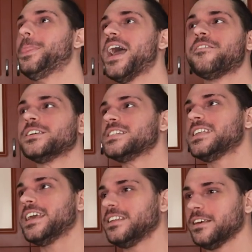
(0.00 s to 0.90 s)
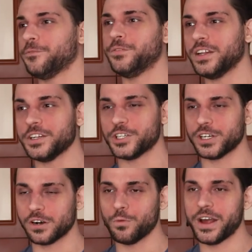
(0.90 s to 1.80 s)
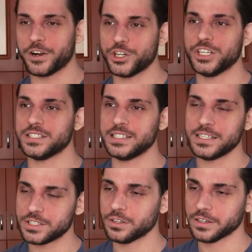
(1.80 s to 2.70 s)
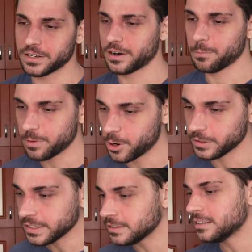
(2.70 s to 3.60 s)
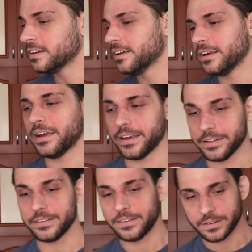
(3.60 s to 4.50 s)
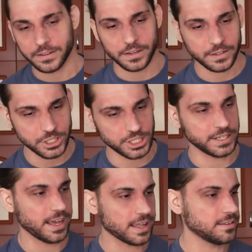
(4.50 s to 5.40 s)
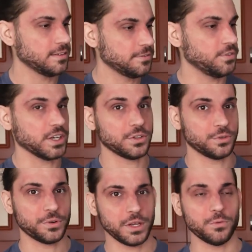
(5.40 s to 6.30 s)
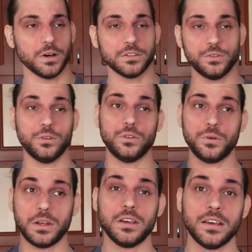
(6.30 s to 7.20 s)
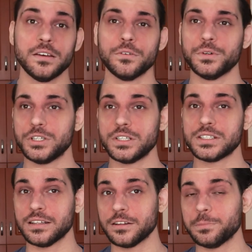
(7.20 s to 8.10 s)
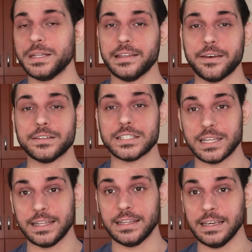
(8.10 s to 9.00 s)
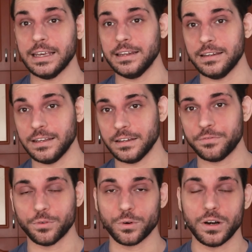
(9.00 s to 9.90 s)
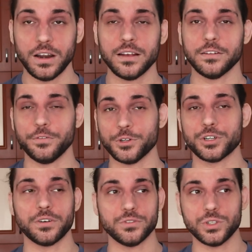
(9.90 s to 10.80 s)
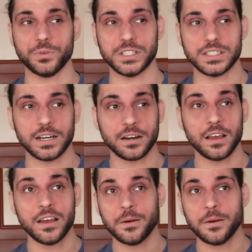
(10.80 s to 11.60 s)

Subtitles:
devastating finisher where she sits on her opponent, and she got the victory 1-2-3, which is a little bit devastating indeed for the future of Zoey Stark,